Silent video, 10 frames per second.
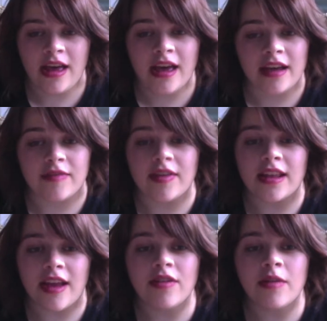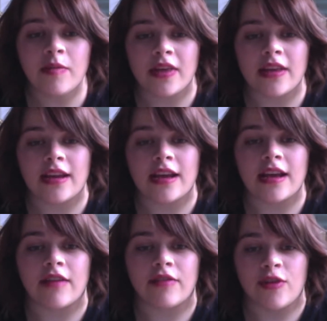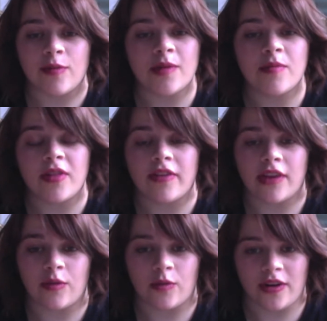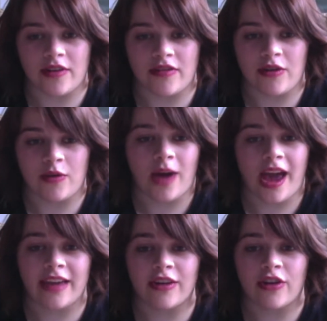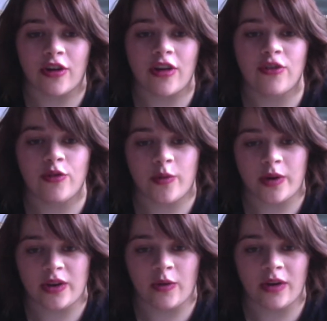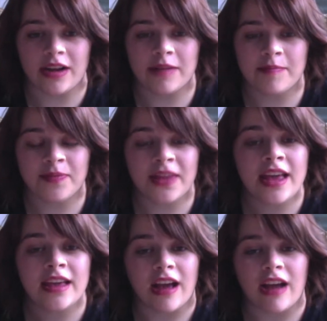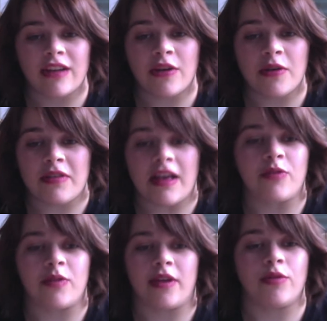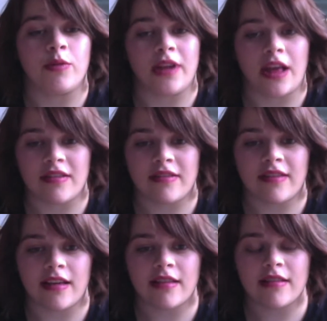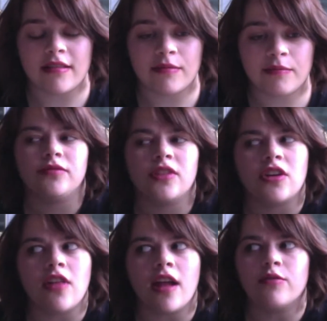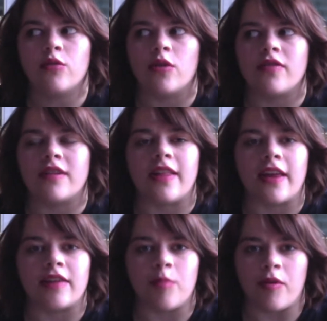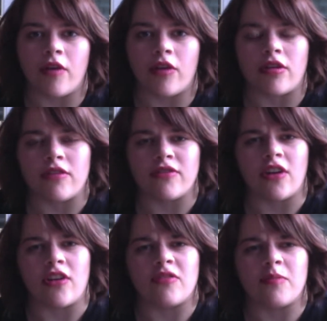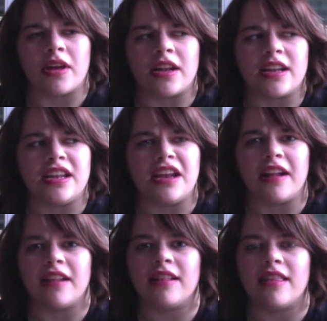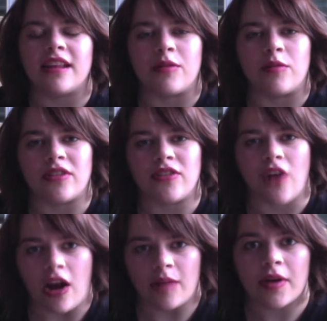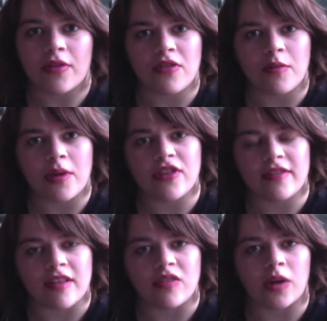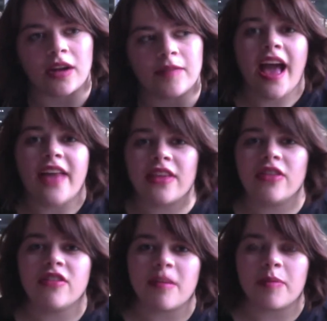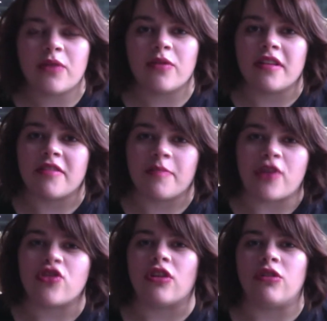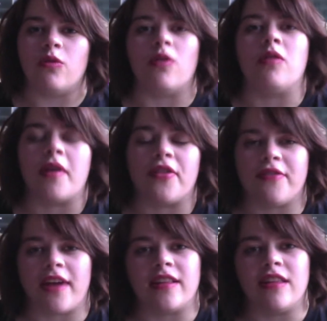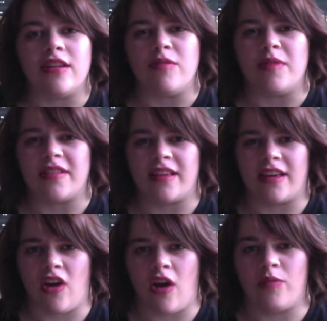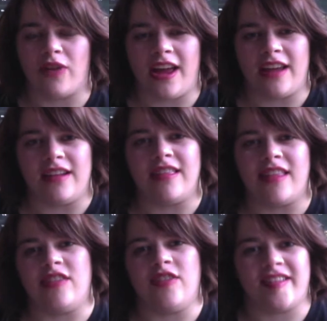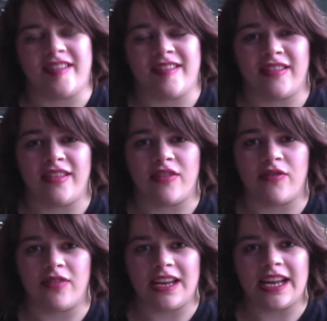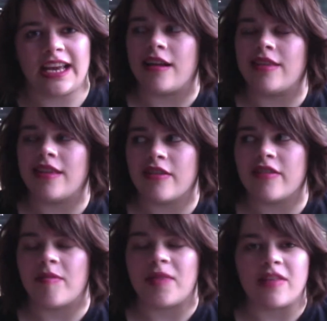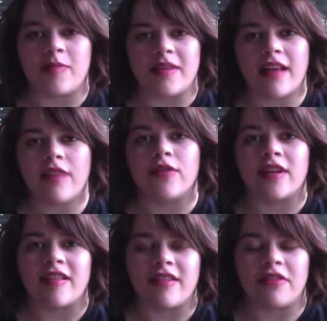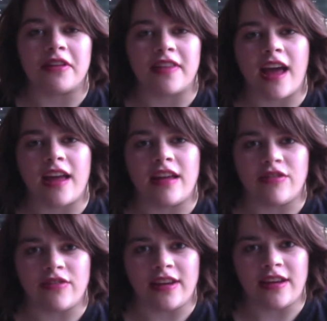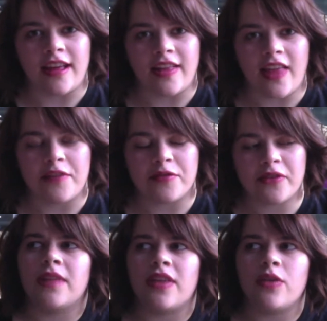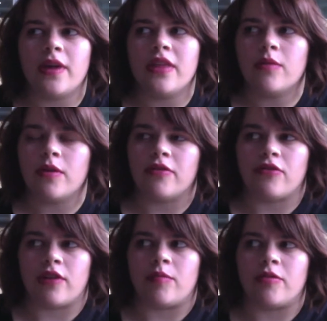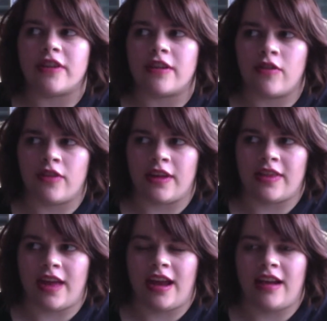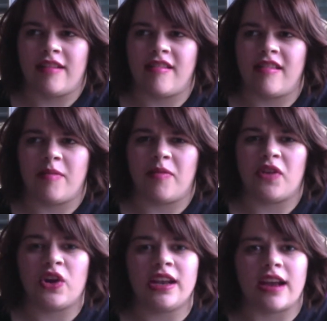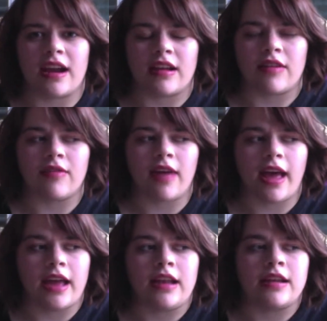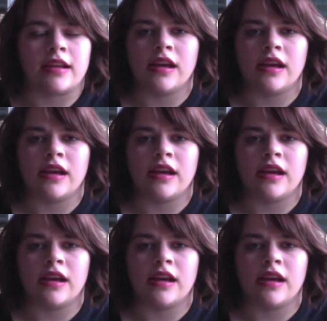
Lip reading: And if the inevitability of human oblivion worries you, I encourage you to ignore it. God knows that's what everyone else does. There are a lot of quotes that I like from The Fault in Our Stars, but none that I want to talk about so much as this one. I think there's something really special and cool about the fact that humans can comprehend that their existence is fleeting. I think there's something to be said for considering that in your day-to-day life. And the way the quote is written, particularly at the end, seems very negative and